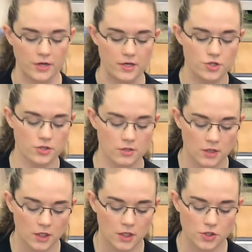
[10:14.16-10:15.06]
wrench
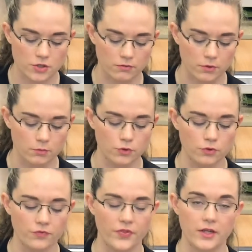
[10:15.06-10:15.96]
to
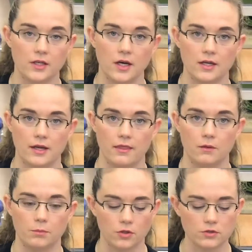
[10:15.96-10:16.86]
remove the nut and the
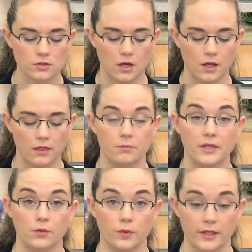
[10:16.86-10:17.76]
bolt on the
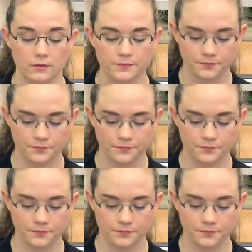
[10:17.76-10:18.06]
big wheel.